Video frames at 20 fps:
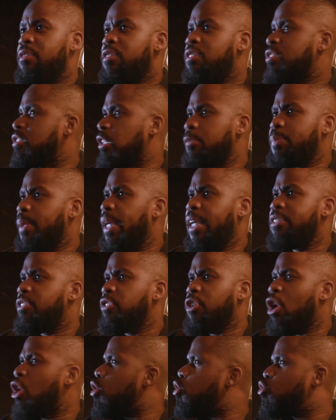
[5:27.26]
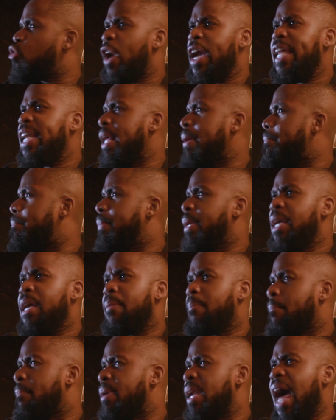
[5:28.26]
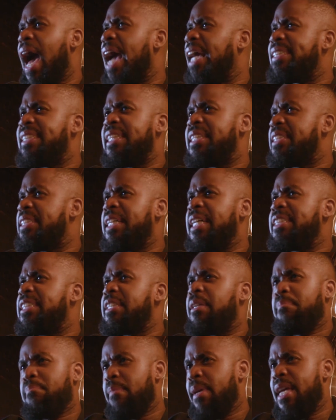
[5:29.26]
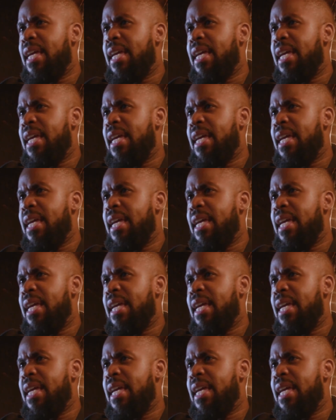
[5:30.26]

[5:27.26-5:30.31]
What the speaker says: Just because you're great at being blind, it doesn't